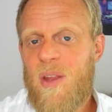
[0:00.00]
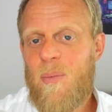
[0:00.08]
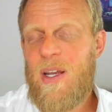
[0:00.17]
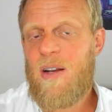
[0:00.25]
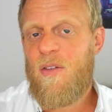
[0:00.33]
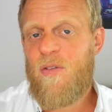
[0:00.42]
I
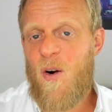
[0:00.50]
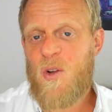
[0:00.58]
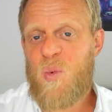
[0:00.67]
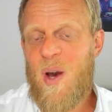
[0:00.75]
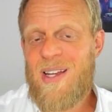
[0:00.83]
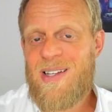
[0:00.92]
mean,
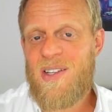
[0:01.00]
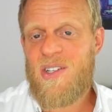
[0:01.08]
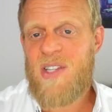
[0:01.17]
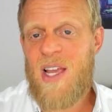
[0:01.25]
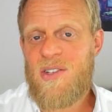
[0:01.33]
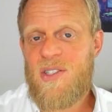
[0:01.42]
Volkswagen did this
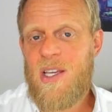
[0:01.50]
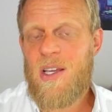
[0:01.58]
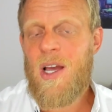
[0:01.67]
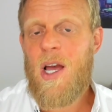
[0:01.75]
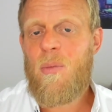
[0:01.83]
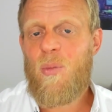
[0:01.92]

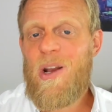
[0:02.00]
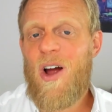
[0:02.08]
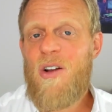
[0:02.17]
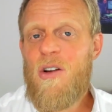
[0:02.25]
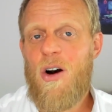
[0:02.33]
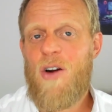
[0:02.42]
testing. We
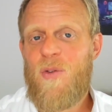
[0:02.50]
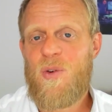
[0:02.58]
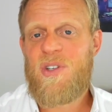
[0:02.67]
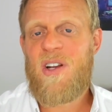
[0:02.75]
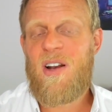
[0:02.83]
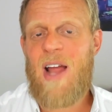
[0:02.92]
don't know if it
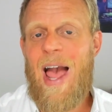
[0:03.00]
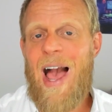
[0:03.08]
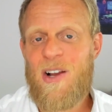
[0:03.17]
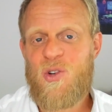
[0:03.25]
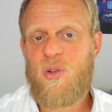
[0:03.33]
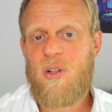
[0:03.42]
was in an
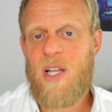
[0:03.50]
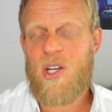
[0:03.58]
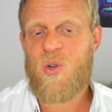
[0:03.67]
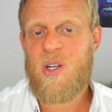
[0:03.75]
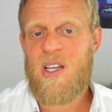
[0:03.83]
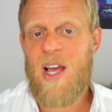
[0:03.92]
actual
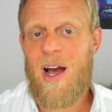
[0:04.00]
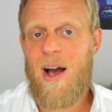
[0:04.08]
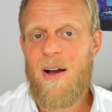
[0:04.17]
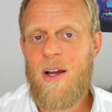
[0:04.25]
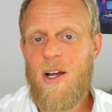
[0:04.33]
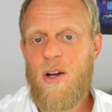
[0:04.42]
electric
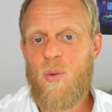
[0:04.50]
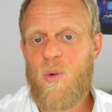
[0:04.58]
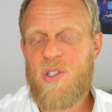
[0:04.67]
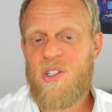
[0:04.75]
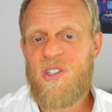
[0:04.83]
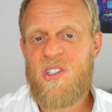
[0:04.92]
car.
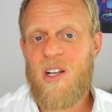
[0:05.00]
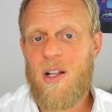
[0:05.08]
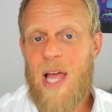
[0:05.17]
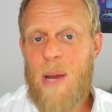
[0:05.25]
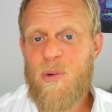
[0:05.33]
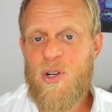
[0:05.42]
Was it just in a
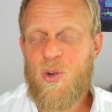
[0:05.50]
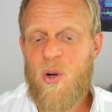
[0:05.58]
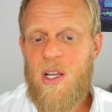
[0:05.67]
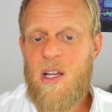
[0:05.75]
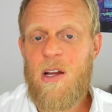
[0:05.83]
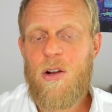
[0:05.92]

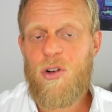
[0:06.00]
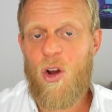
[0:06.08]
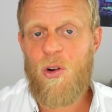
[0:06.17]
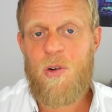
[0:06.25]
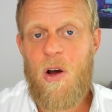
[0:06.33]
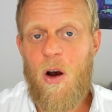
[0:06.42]
laboratory?
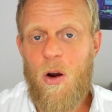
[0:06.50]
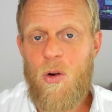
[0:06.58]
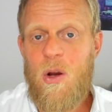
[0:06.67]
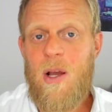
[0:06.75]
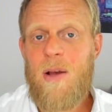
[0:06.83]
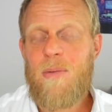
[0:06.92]
Don't know.
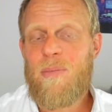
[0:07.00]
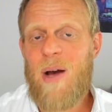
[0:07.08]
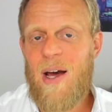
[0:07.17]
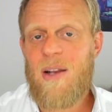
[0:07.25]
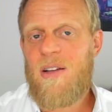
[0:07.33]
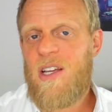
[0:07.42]

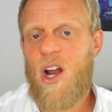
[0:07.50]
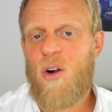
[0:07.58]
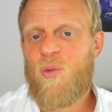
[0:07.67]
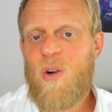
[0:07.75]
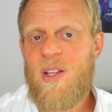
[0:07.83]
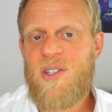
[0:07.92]
But, you know,
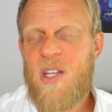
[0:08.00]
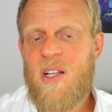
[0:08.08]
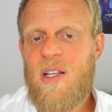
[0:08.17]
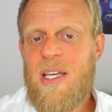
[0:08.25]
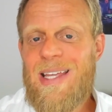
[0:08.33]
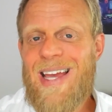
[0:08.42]

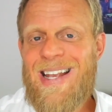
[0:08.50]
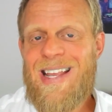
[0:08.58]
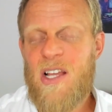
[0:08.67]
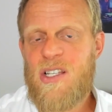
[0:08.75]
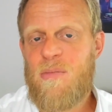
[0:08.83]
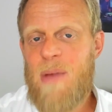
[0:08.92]
realistically, it
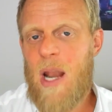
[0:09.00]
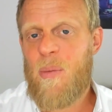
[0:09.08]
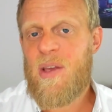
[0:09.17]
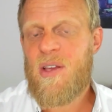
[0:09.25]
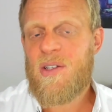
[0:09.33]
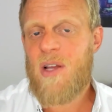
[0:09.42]
doesn't matter
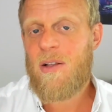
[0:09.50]
because